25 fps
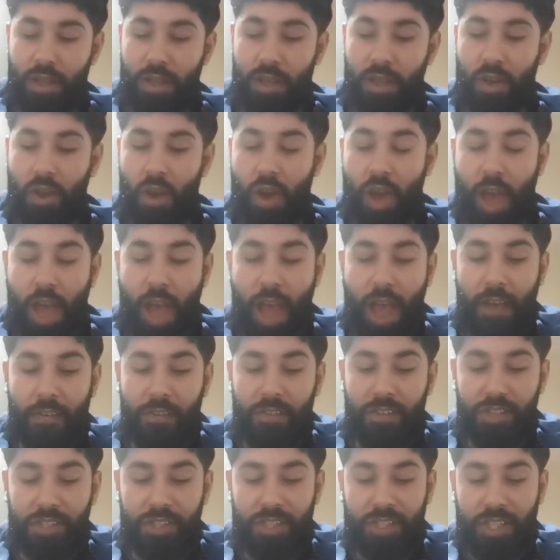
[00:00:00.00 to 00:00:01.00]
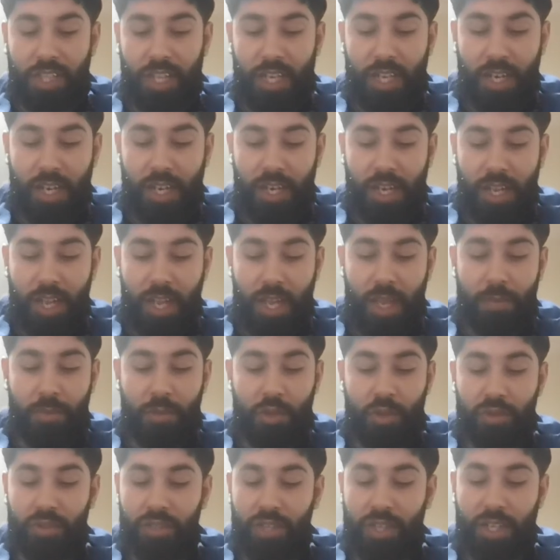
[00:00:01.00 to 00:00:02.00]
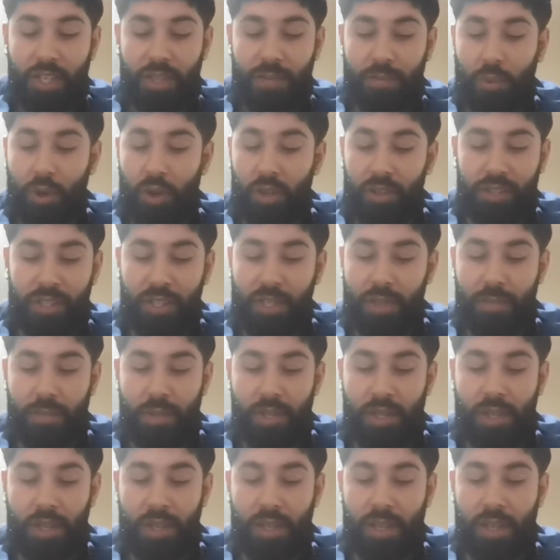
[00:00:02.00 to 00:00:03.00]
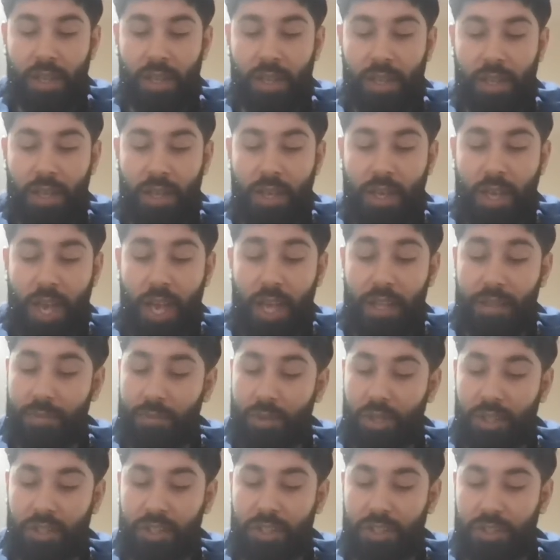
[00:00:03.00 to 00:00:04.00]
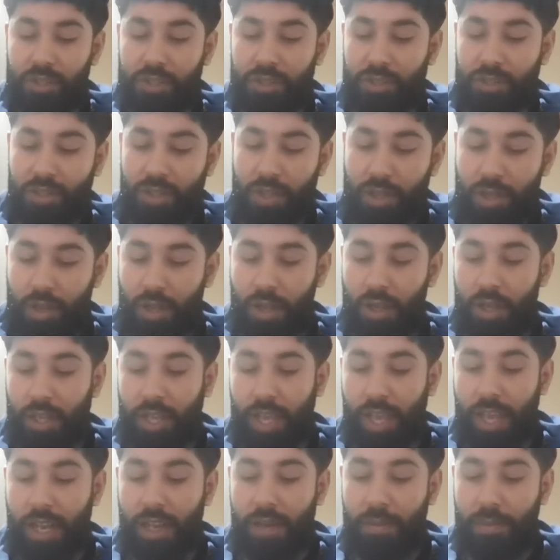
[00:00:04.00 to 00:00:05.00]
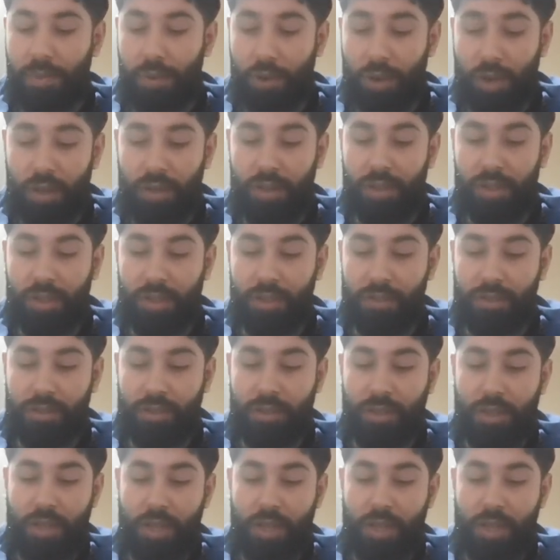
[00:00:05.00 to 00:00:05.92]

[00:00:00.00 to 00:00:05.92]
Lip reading: You know, I haven't seen him using his boxing ability as much as Caleb Plant does.